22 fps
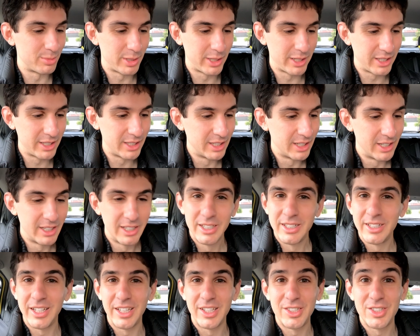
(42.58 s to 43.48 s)
will be
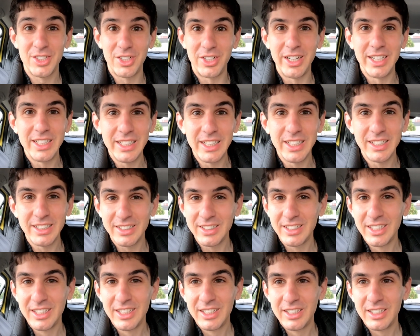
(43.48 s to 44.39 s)
exciting.
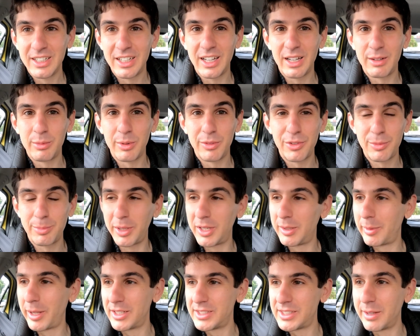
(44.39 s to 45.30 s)
I've
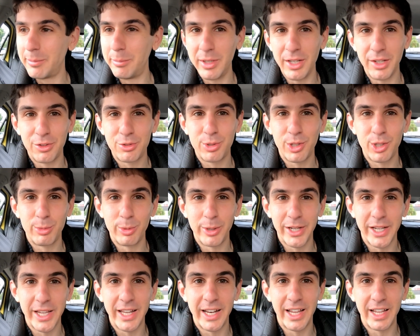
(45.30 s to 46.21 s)
spent about 10 minutes trying to
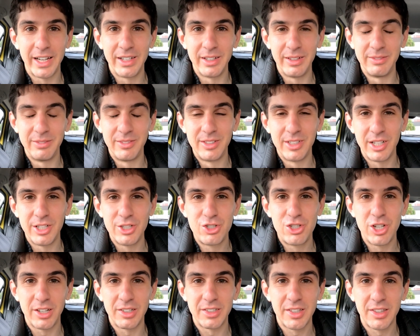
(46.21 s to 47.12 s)
work out how to
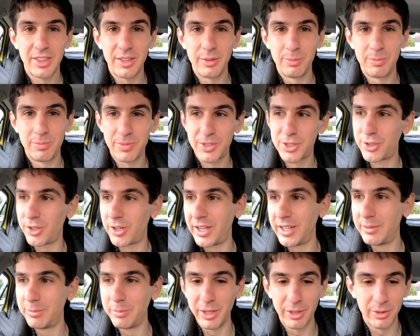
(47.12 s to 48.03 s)
adjust the
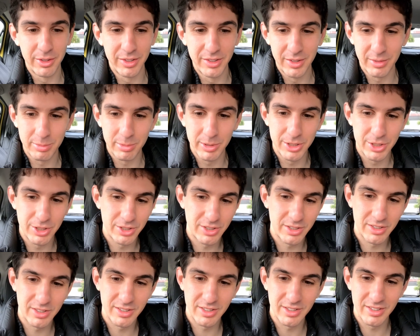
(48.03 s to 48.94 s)
side mirrors, which
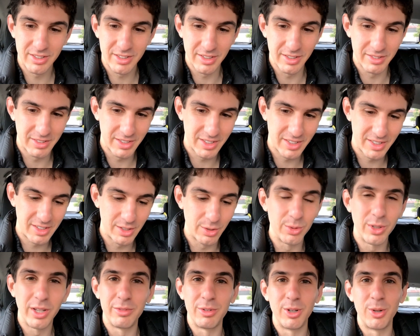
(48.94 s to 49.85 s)
I
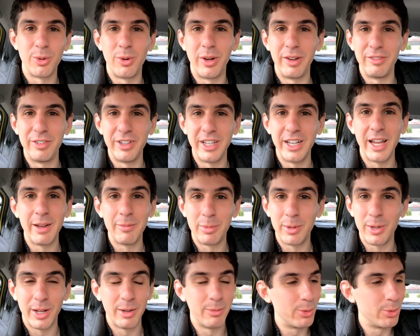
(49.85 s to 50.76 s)
still haven't quite figured out,
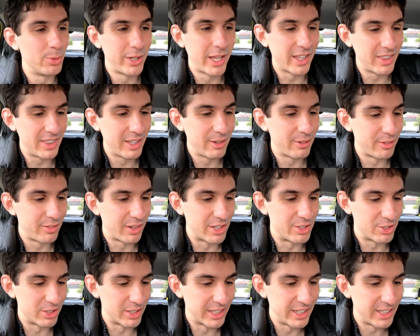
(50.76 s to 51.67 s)
but I will get there
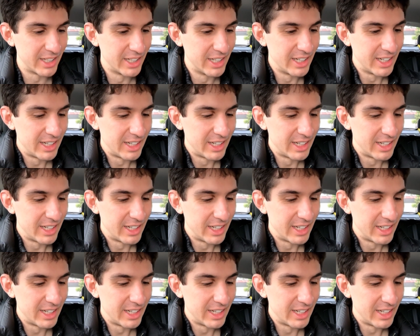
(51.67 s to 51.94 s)
eventually.